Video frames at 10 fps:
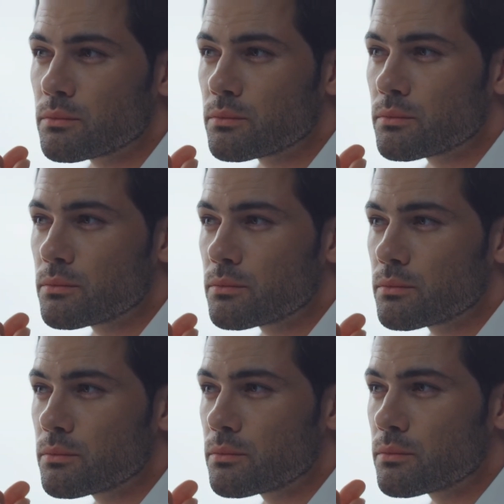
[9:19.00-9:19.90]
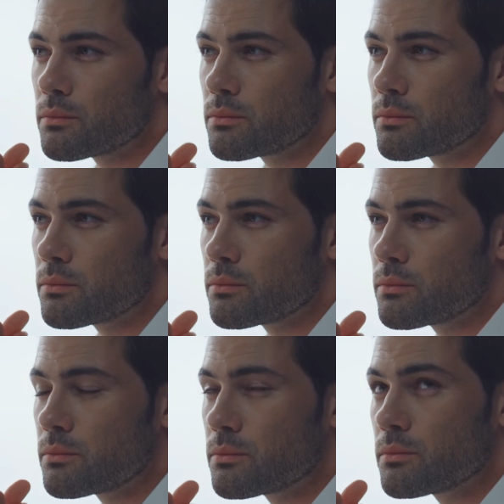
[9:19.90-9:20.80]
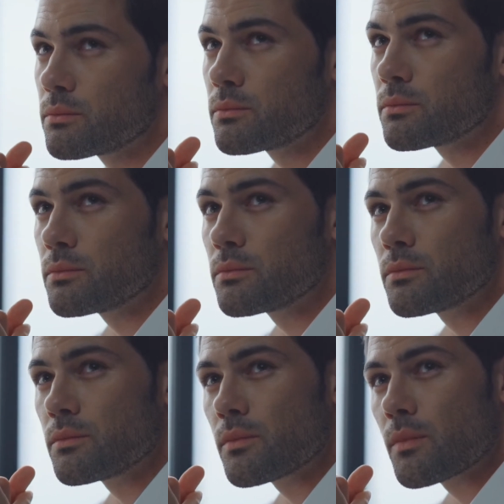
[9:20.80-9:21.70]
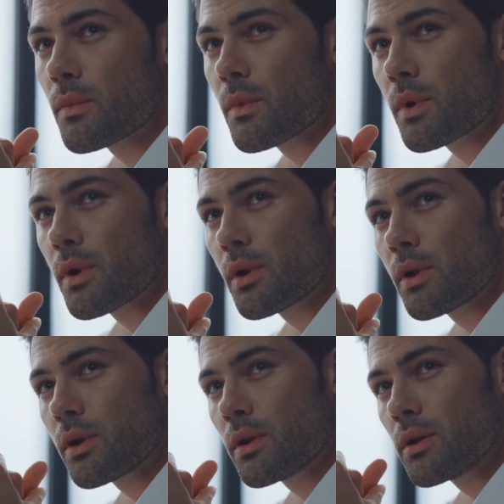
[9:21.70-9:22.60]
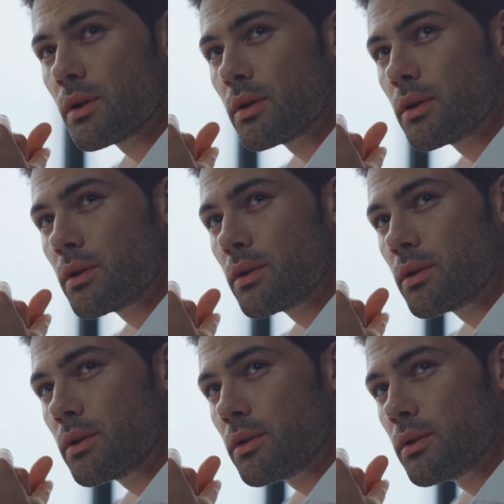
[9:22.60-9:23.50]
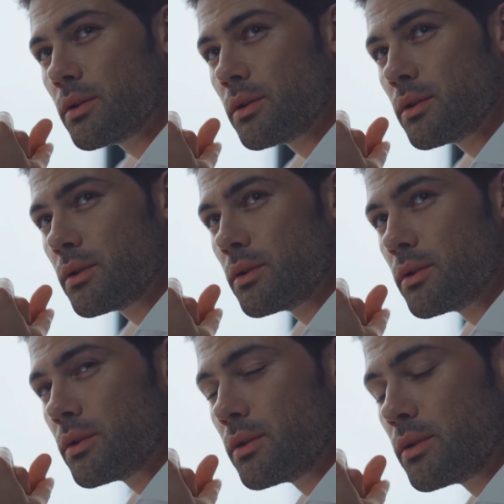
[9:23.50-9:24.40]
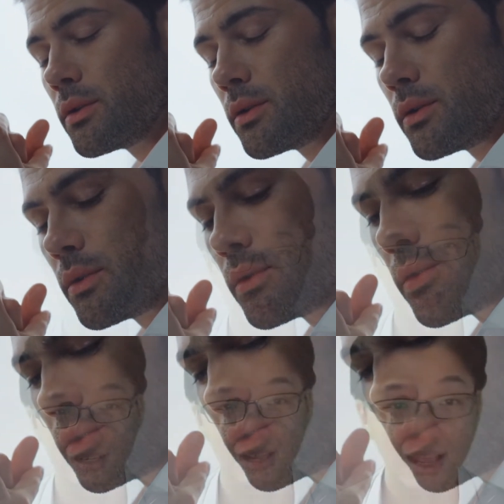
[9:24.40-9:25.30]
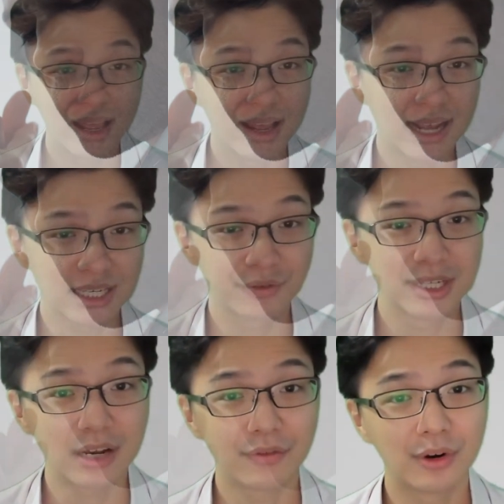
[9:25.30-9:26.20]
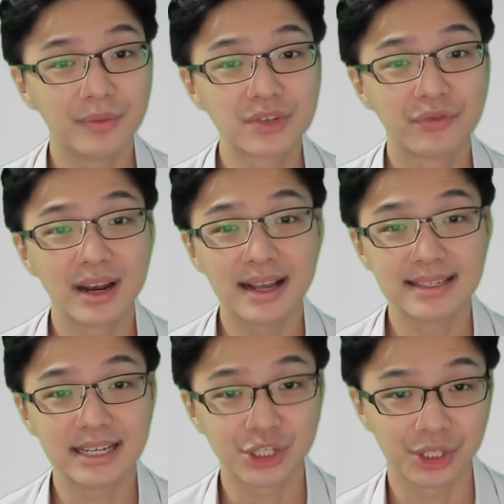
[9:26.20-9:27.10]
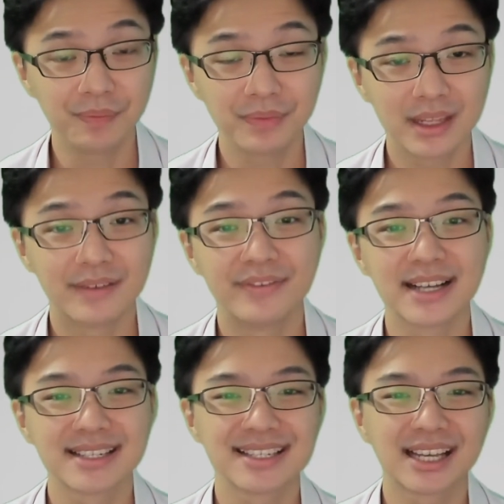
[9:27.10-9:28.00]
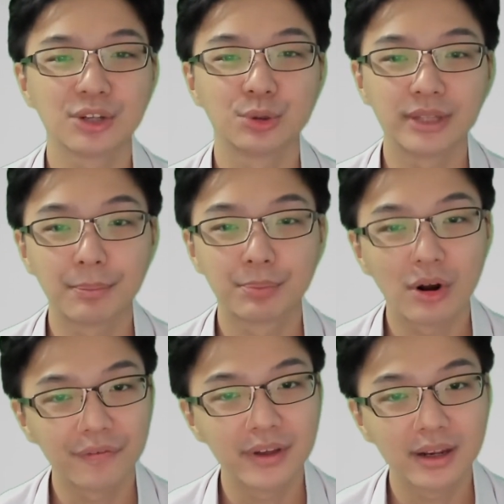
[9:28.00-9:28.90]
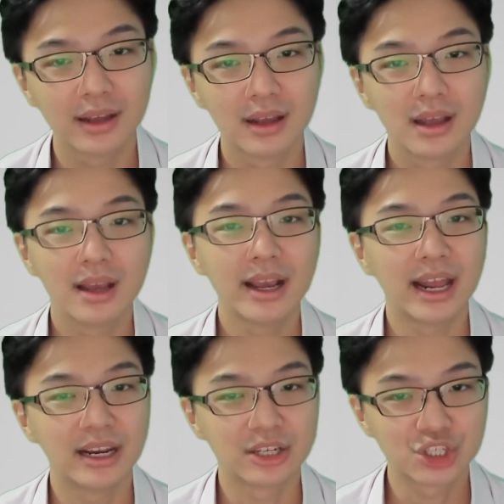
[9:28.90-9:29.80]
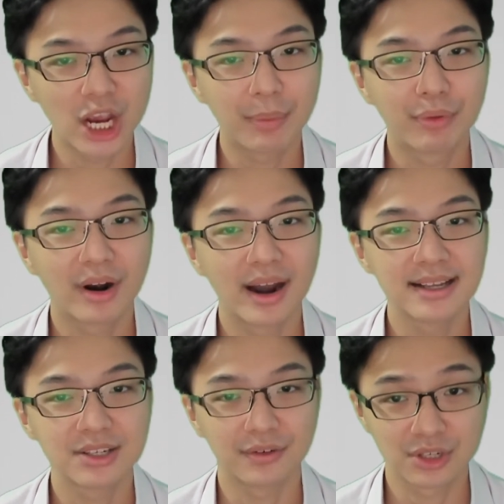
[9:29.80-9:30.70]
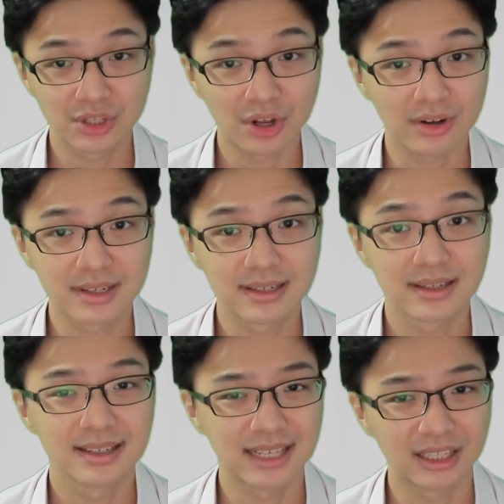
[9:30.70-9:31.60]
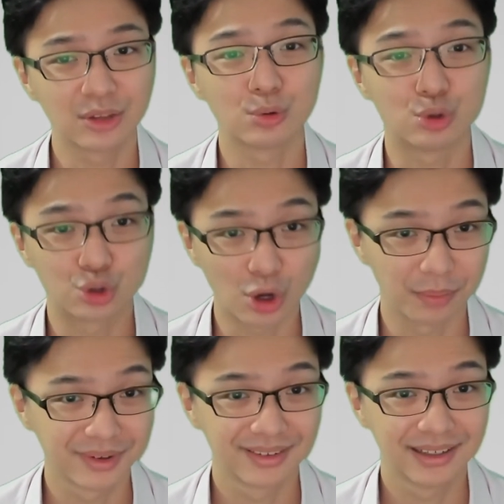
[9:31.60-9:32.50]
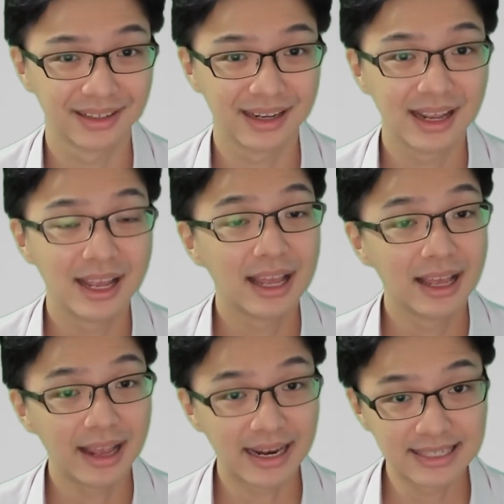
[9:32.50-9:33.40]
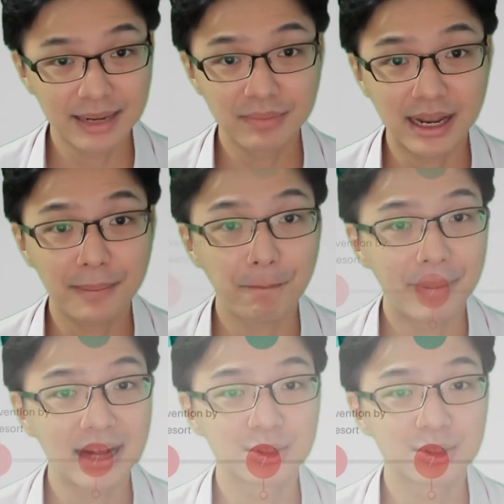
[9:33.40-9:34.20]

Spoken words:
businesses and paying too high of a price for something that may not even be worth as much. As a result from this realization, investors started to take profit and the share price of stocks started to drop. At the same time, banks